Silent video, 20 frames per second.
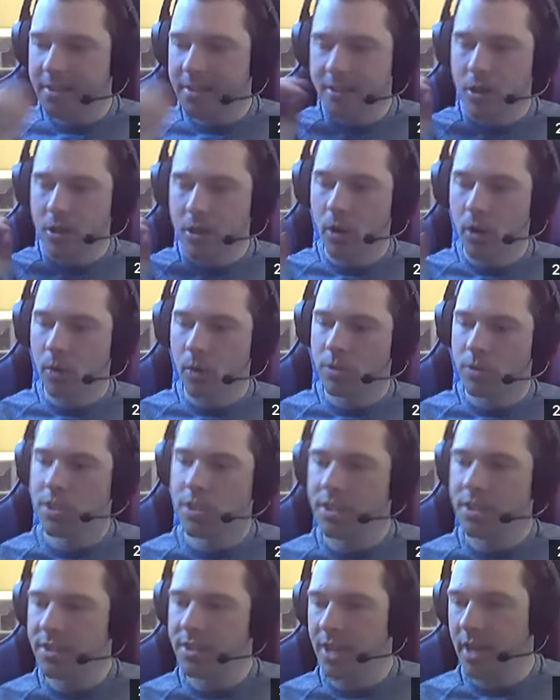So
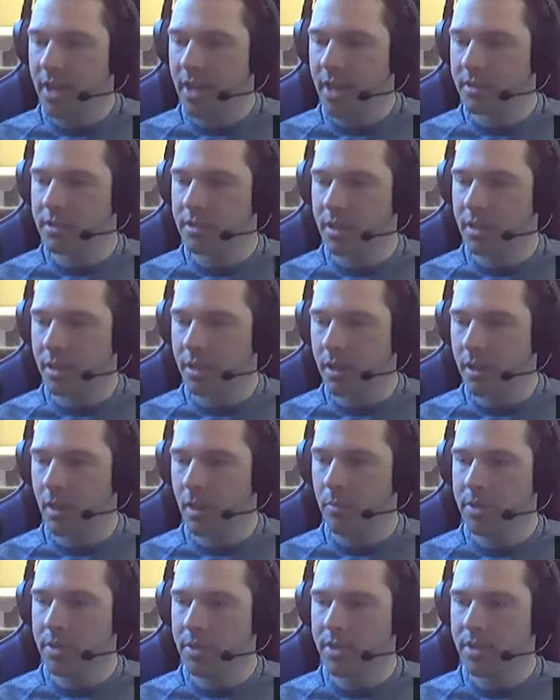GCX is like
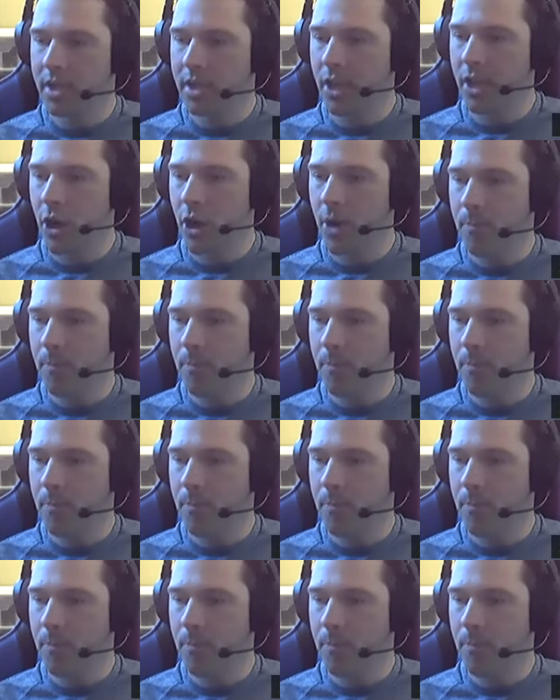basically